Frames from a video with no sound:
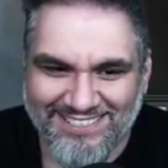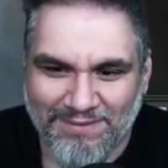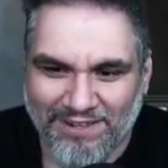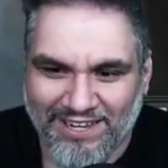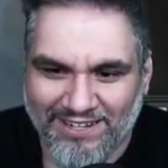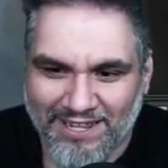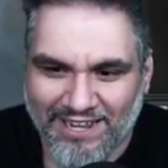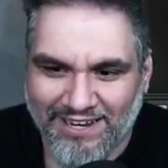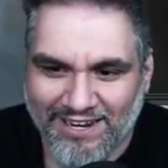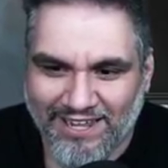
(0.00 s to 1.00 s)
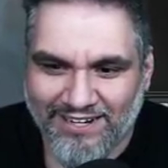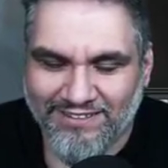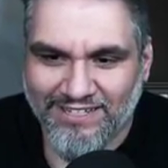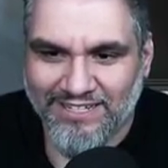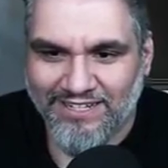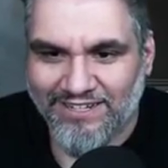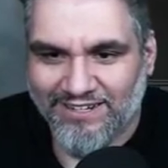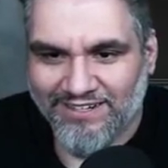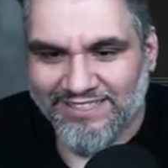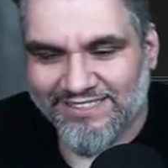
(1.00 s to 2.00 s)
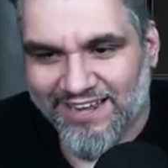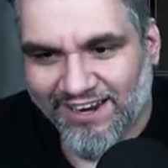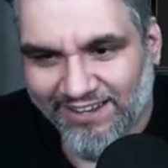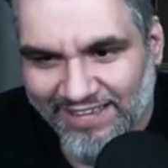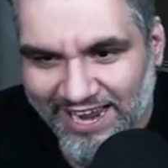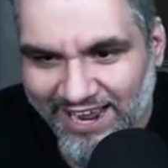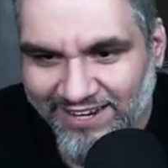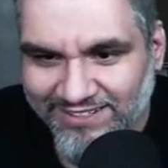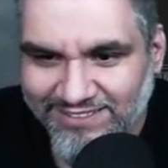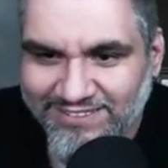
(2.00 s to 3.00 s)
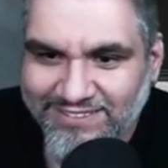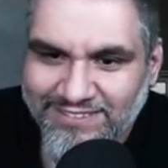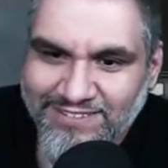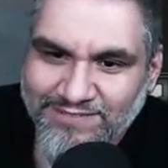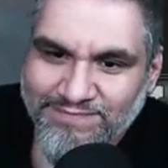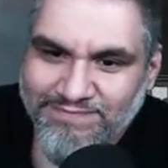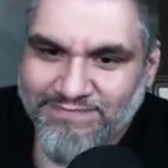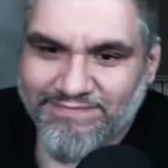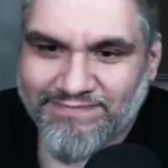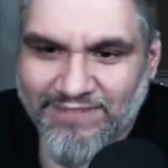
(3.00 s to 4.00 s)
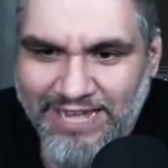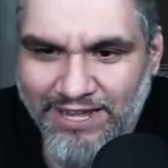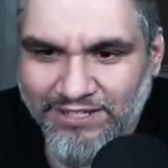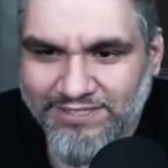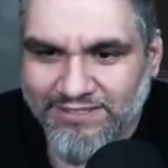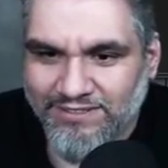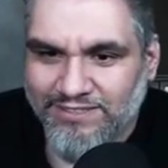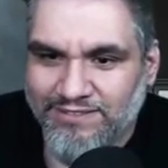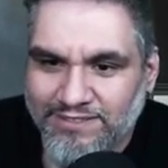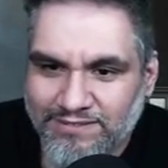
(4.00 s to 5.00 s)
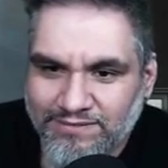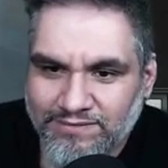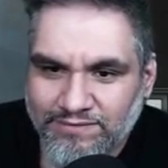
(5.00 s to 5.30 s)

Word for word: Give me a land, land, land, land, land. Oh, it's not a land. You can still do it, right? Yeah, you can still do it.